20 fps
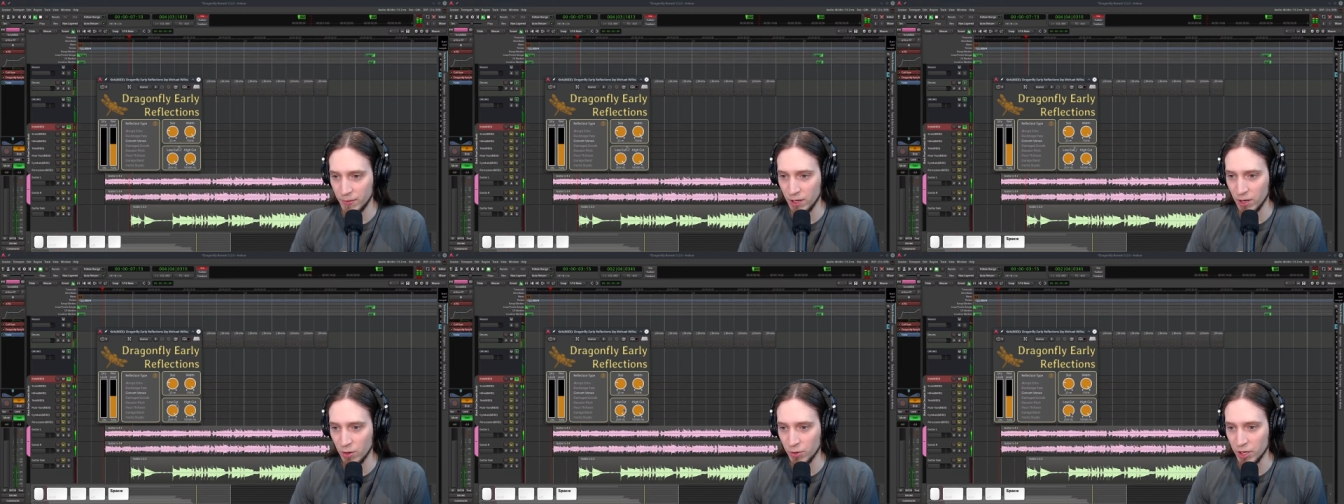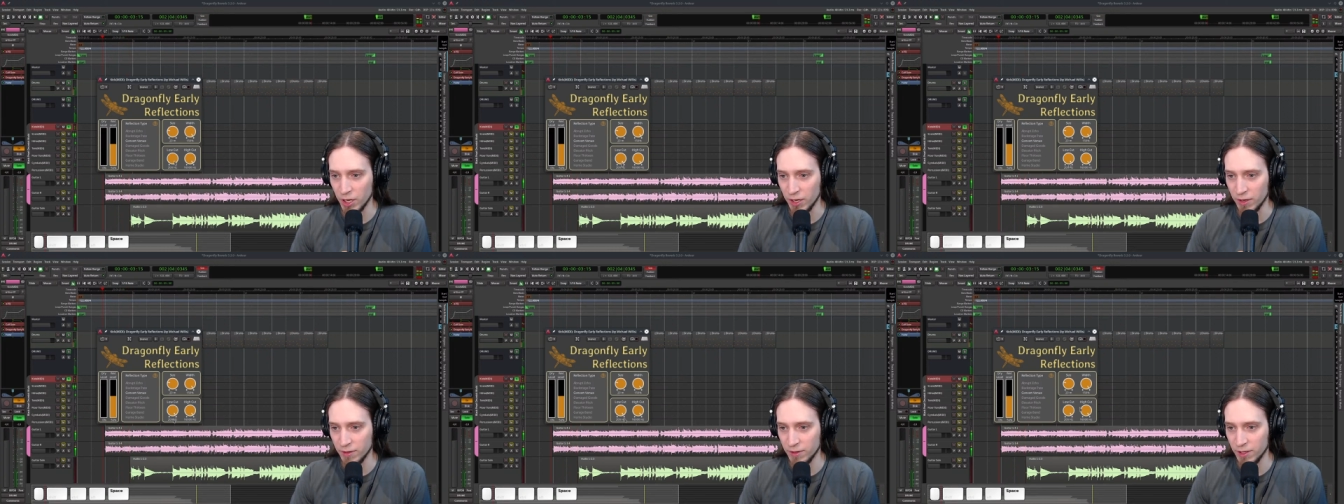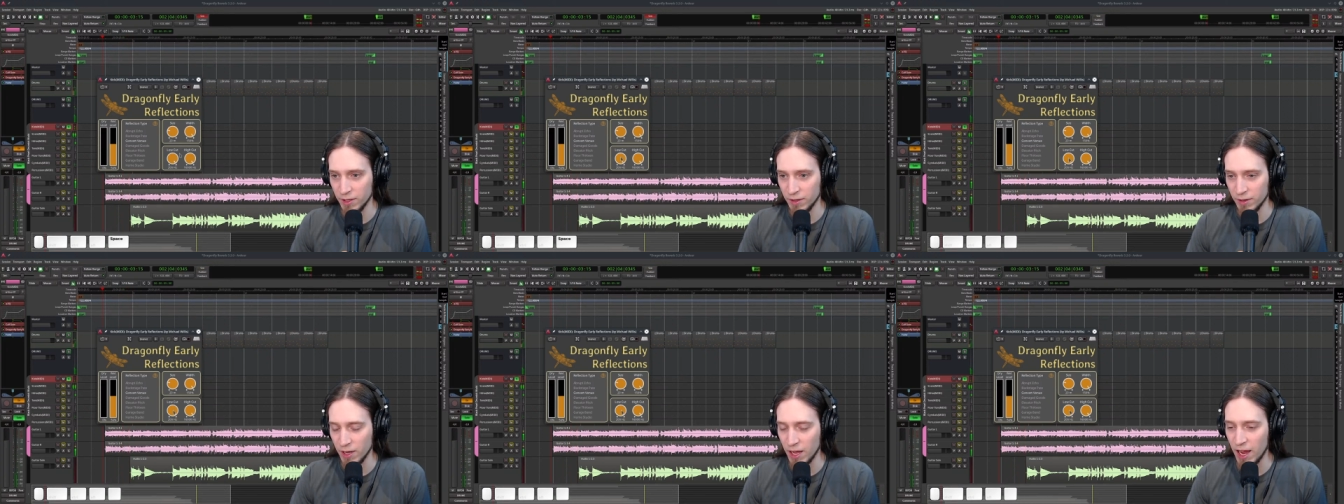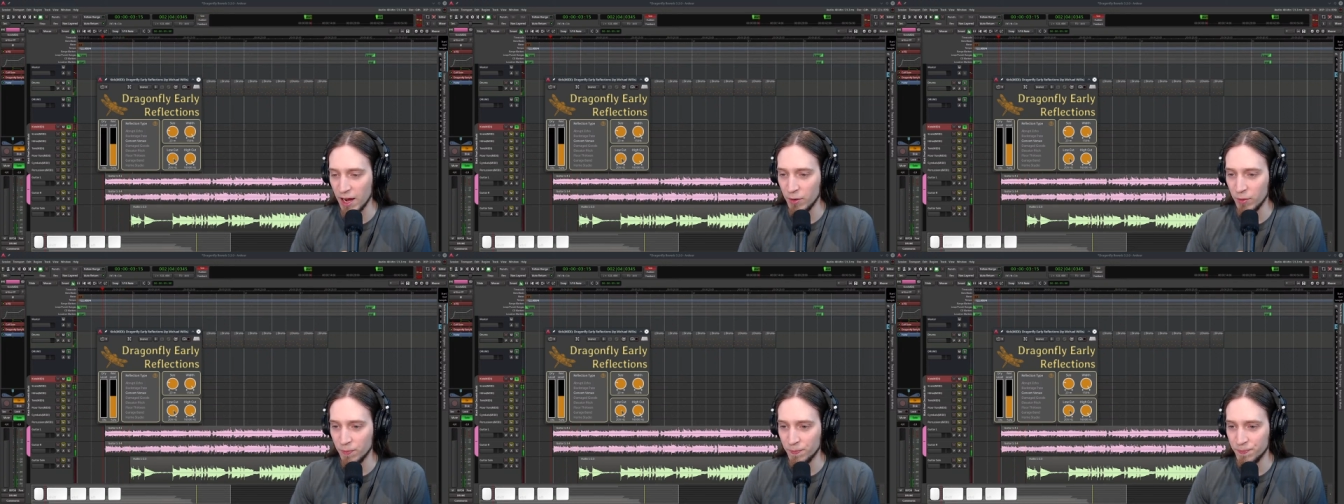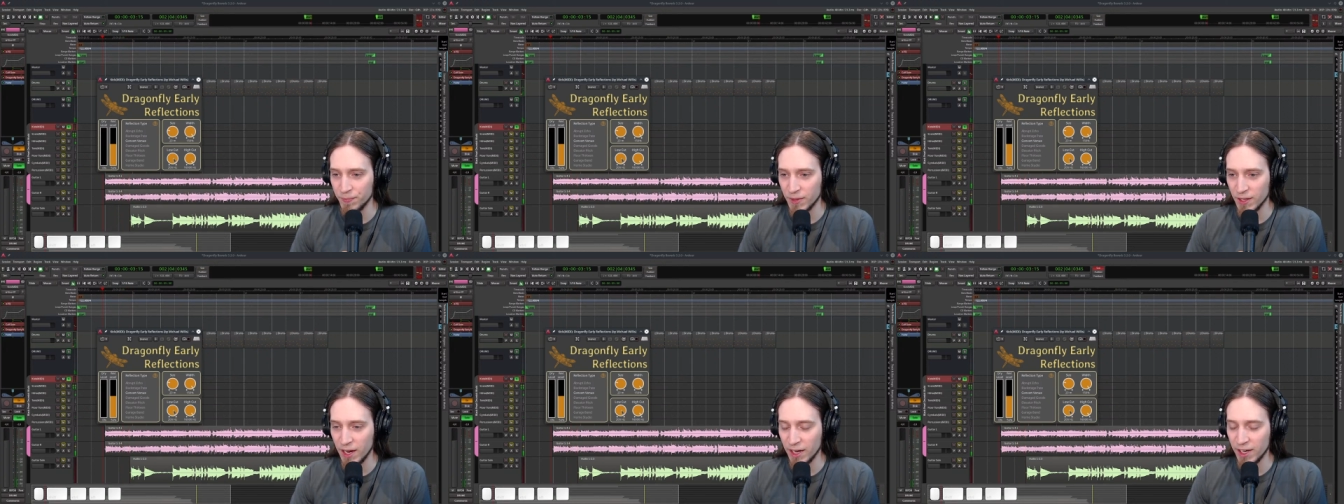Okay, the I.
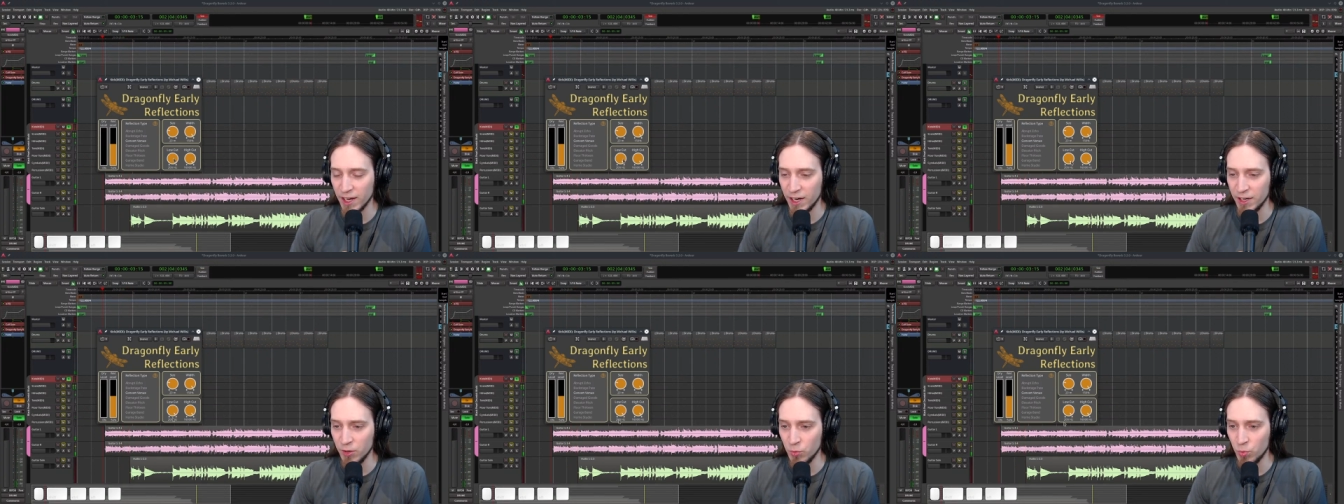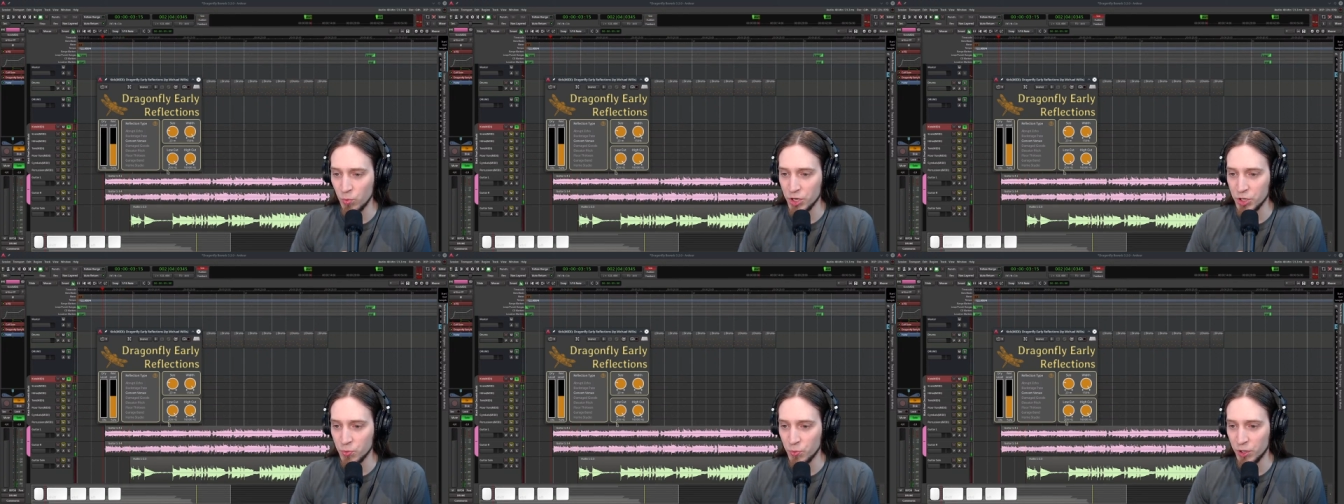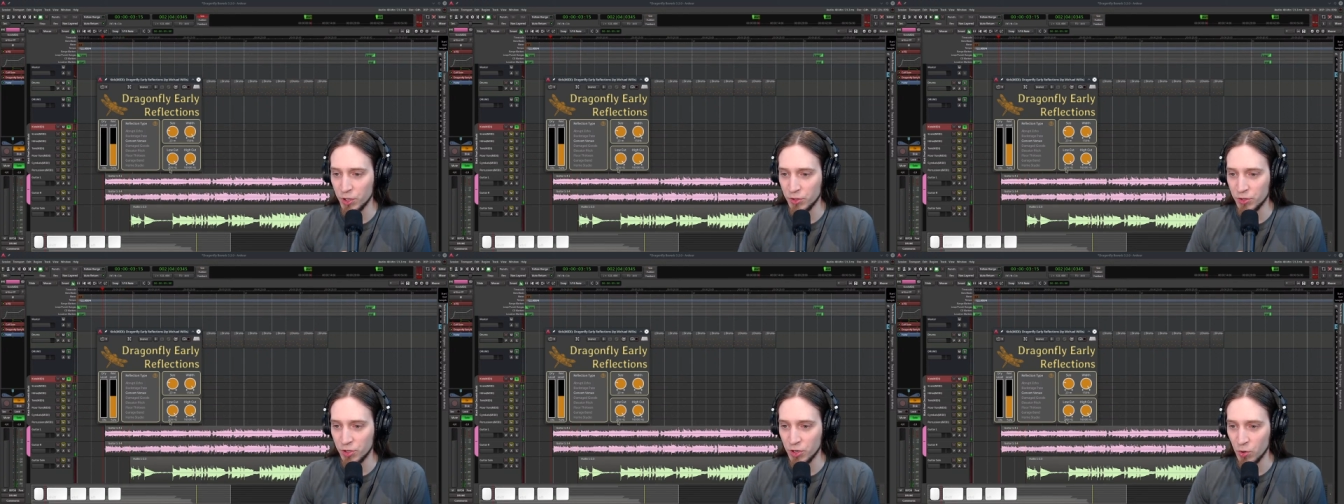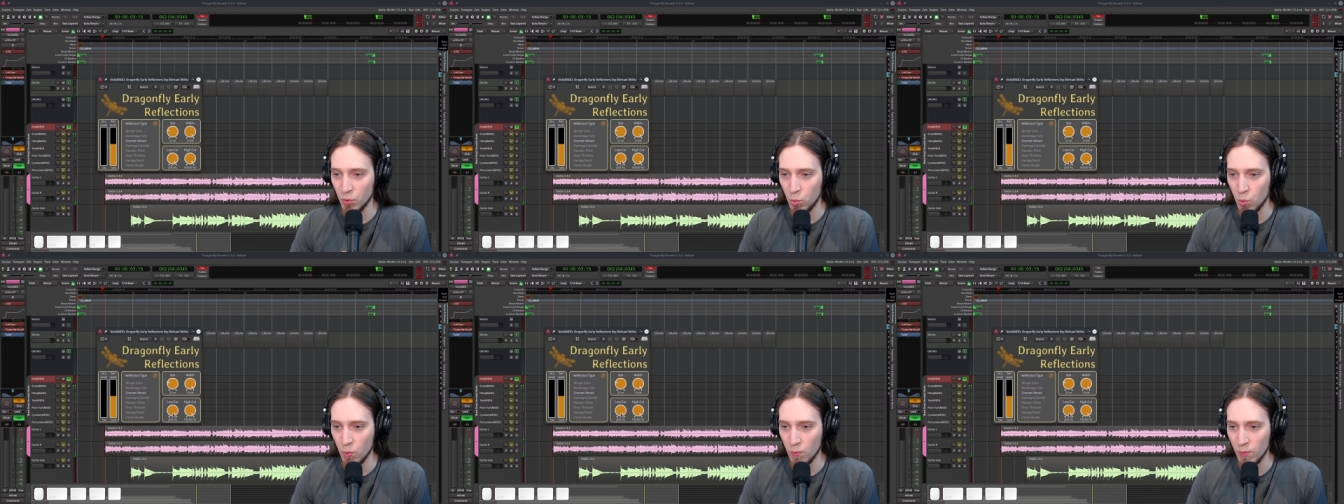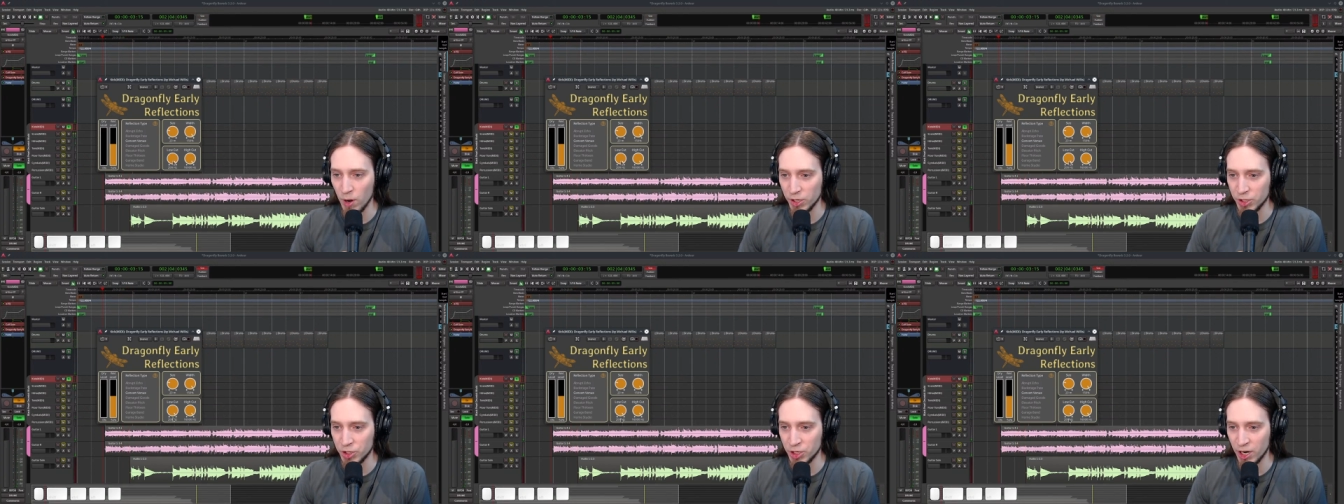I kind of wish we could go
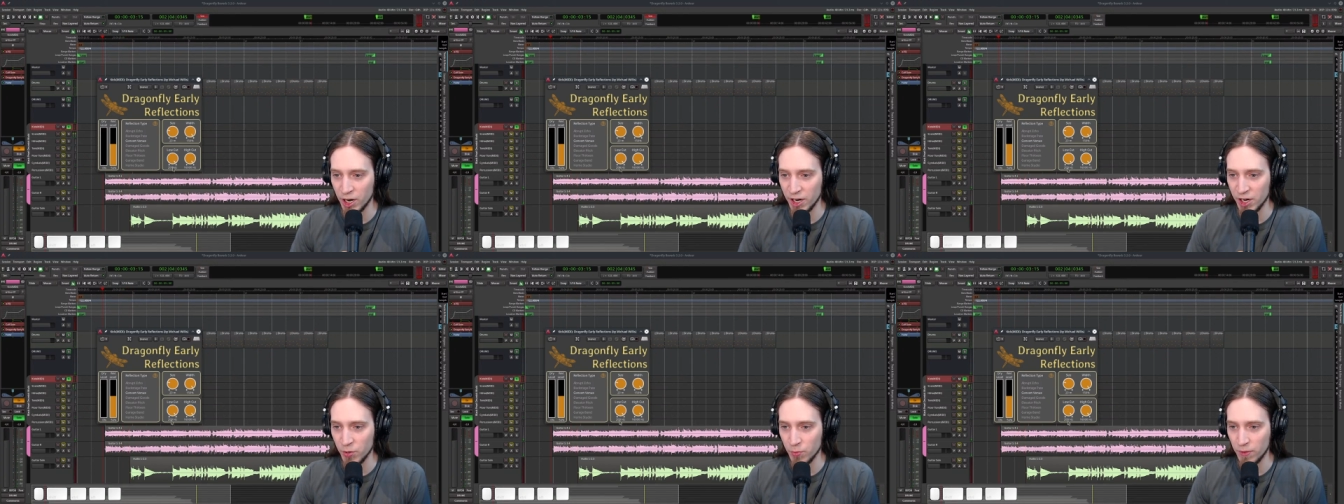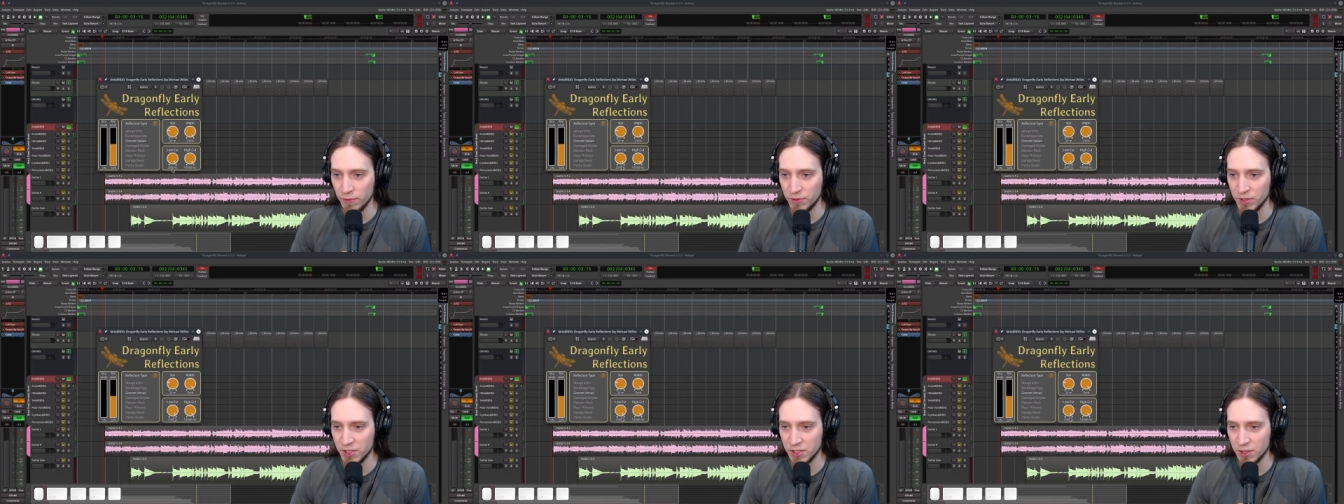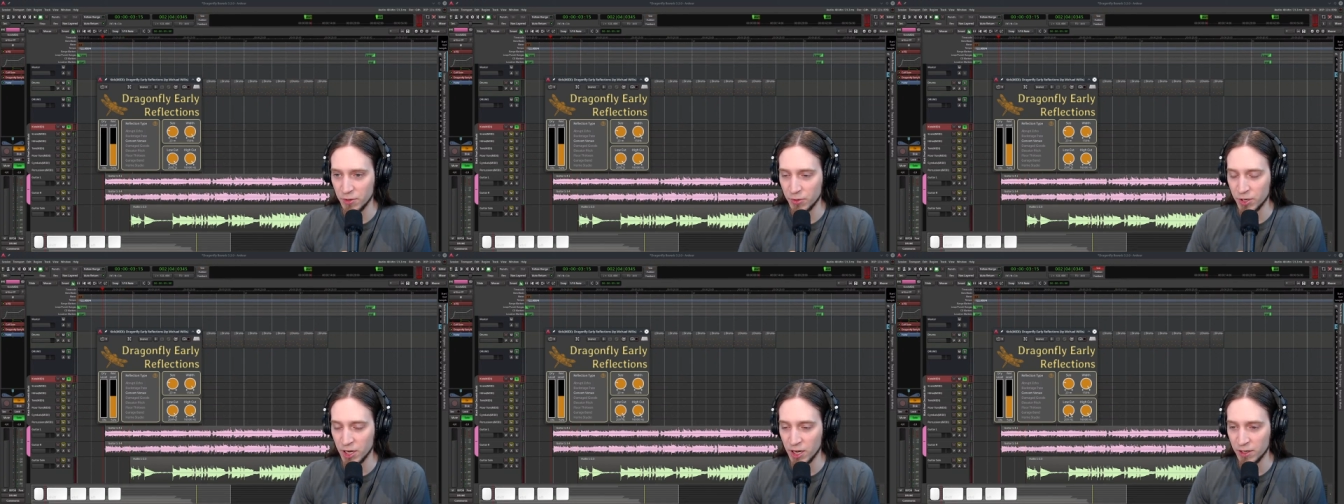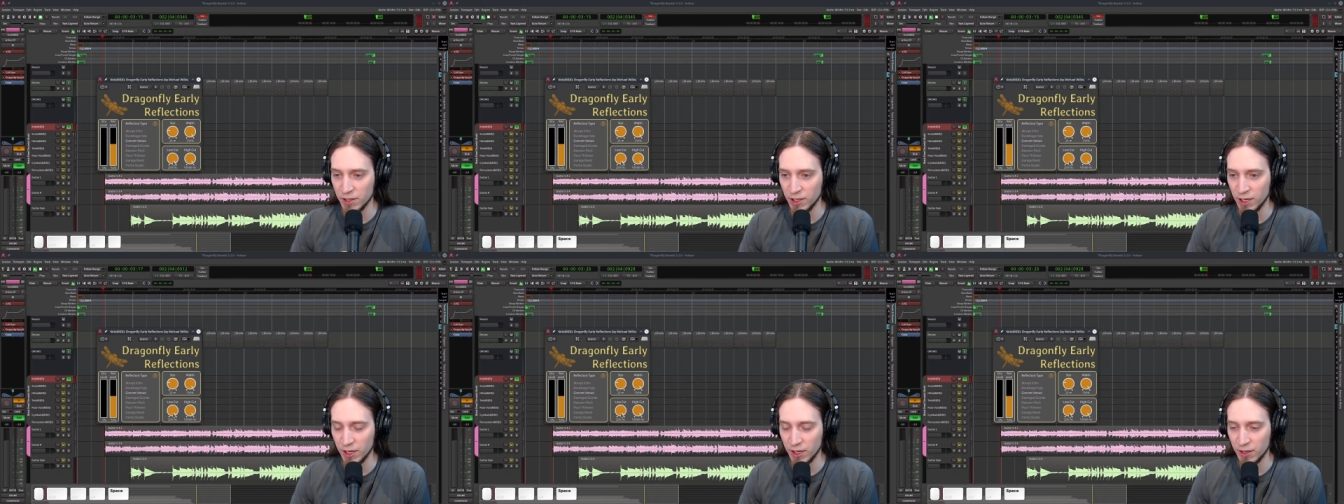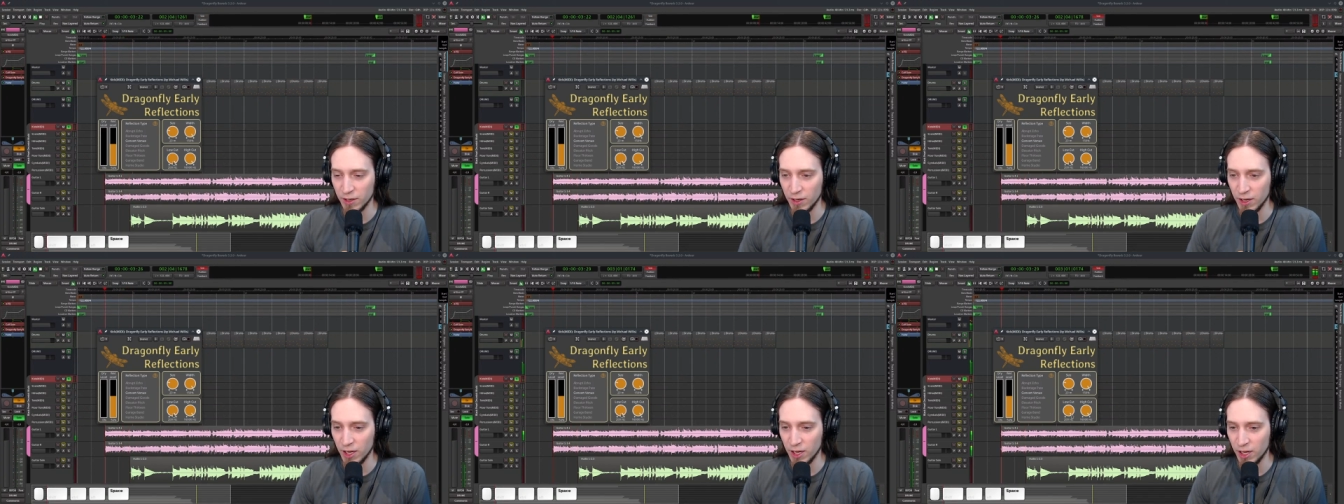much higher with this low cut.
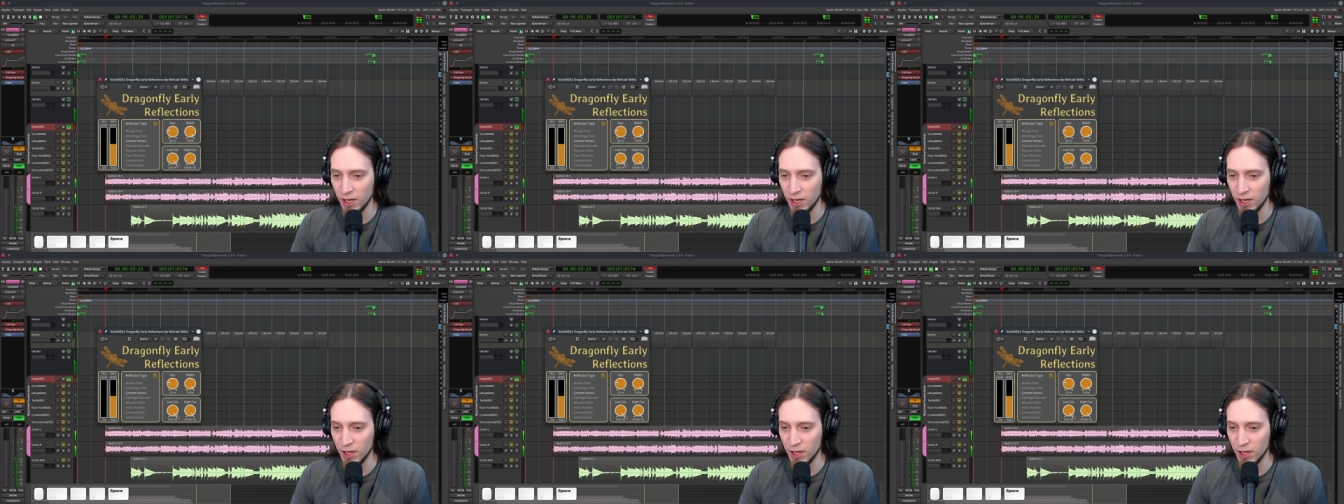Like,